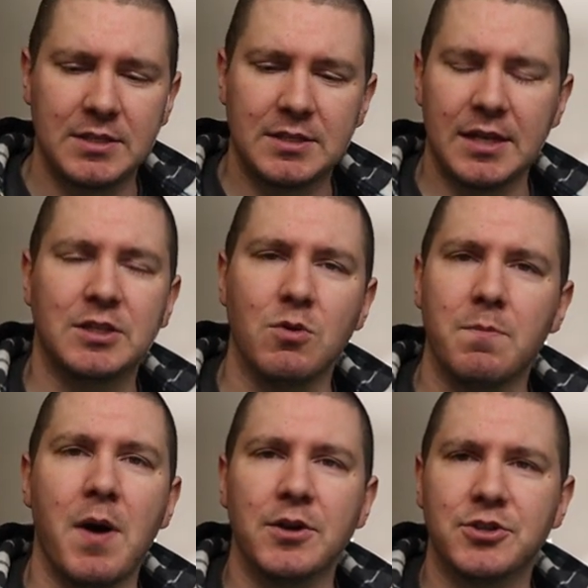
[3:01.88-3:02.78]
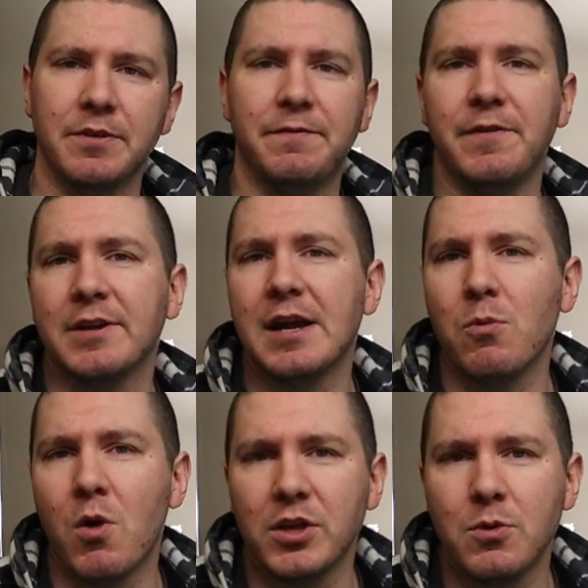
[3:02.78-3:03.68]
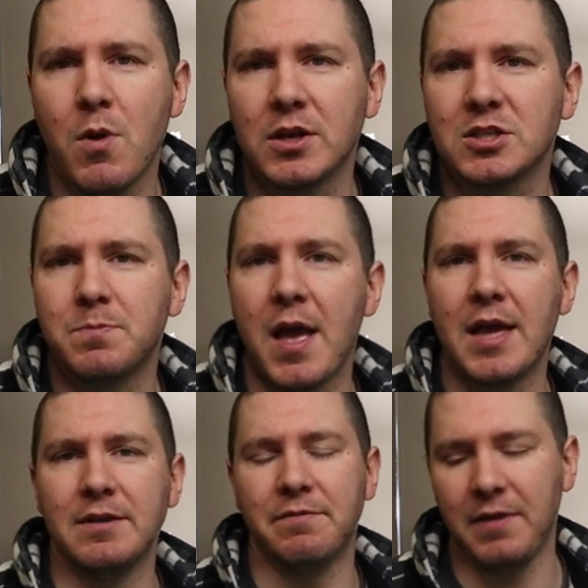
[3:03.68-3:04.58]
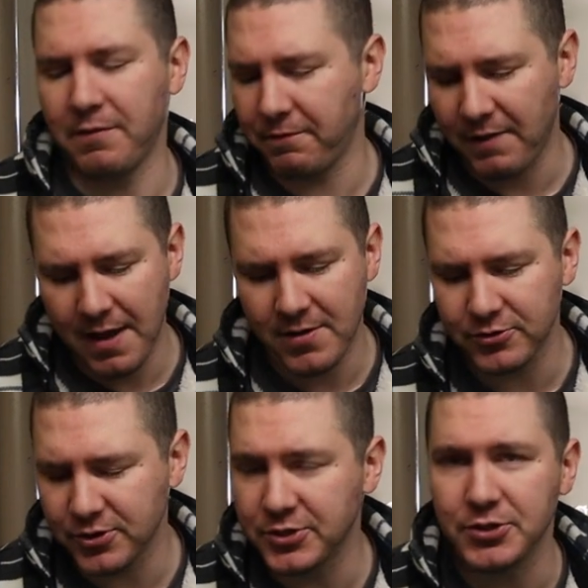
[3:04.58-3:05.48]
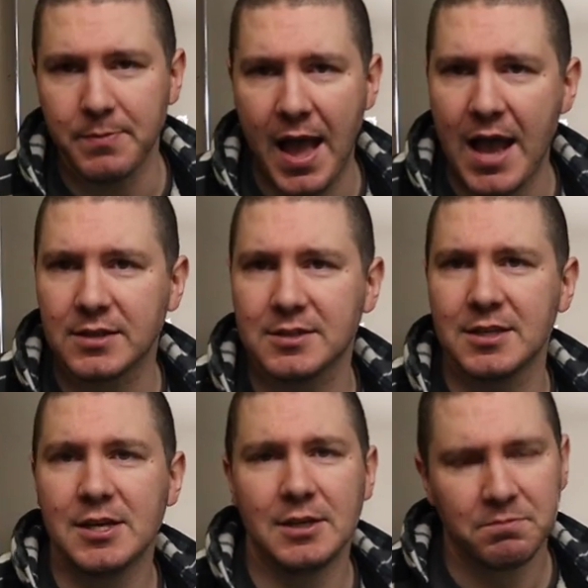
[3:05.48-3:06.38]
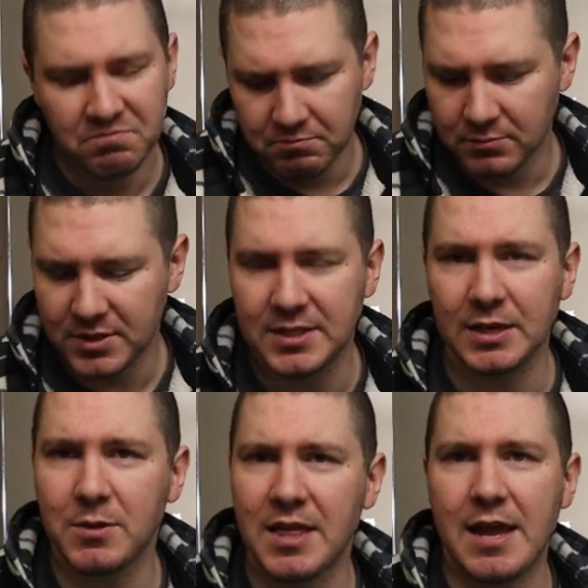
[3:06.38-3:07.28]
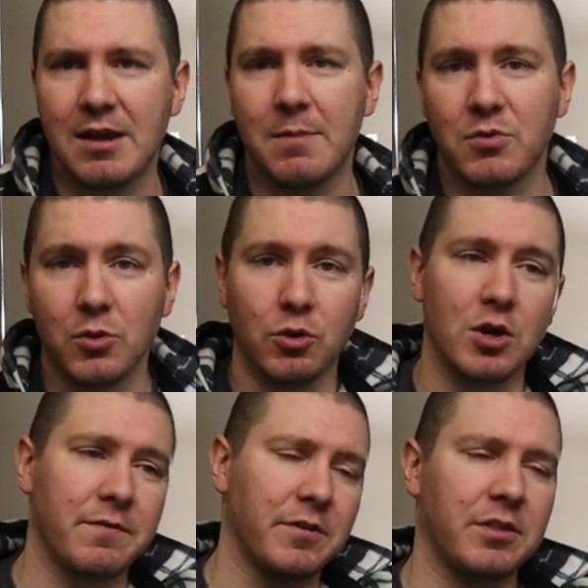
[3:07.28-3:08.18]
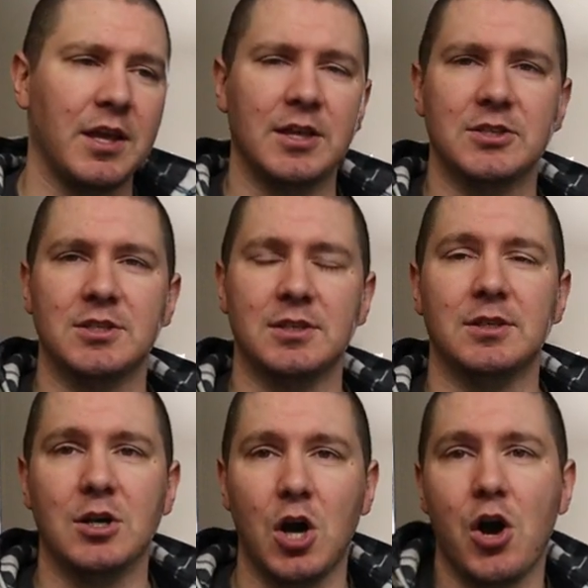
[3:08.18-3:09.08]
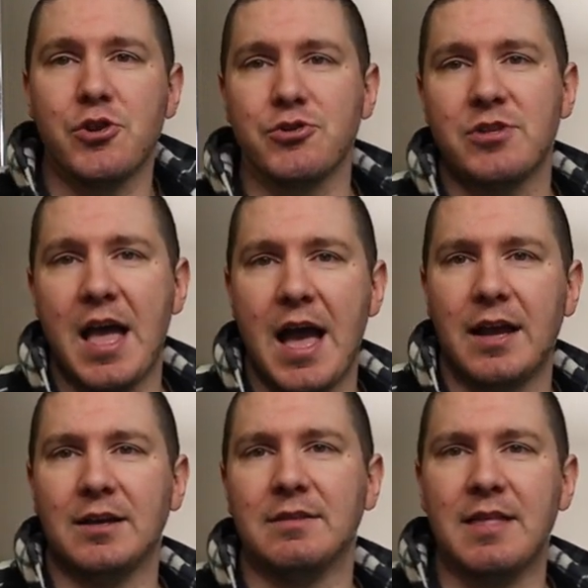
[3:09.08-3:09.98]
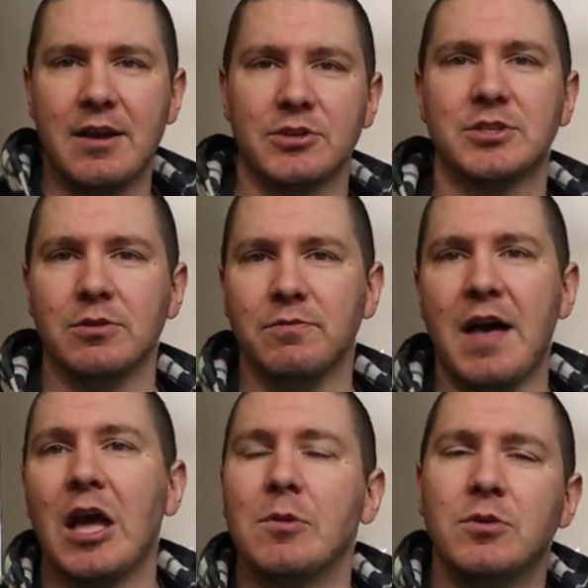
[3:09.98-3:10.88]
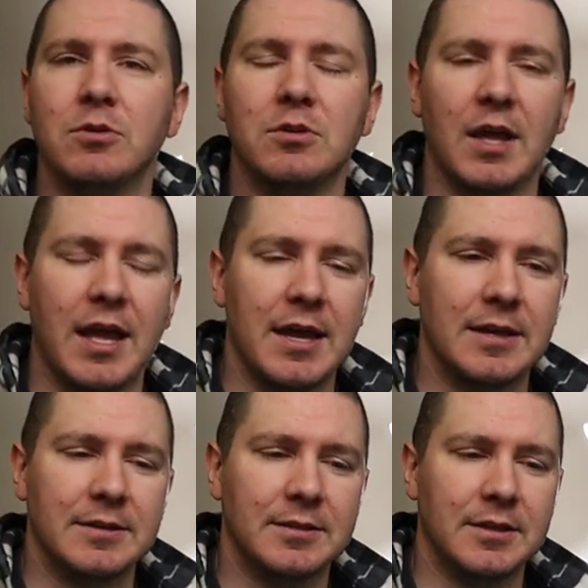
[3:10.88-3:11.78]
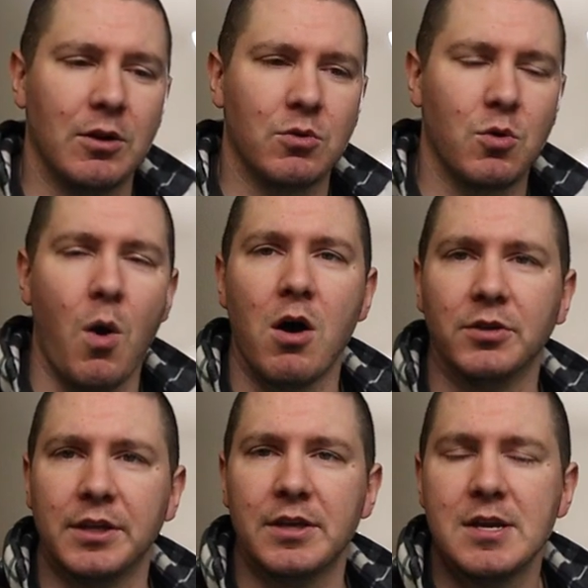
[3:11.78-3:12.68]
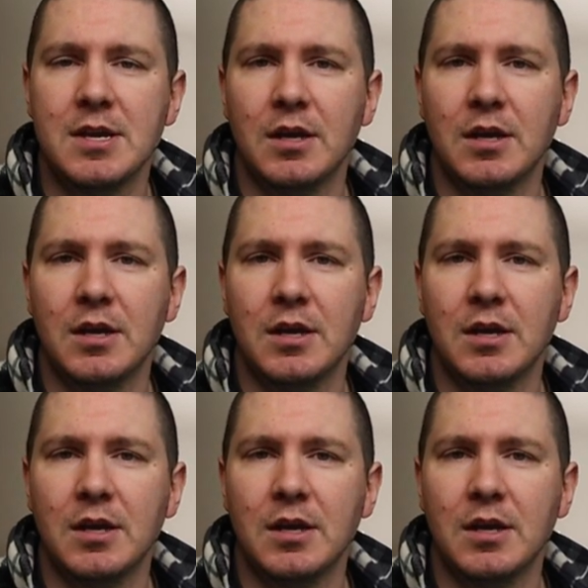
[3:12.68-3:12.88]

stick to a budget, figure out what you want to spend. If, if 500 is your max, stick with that number, look for things under that that are still valuable and you know quality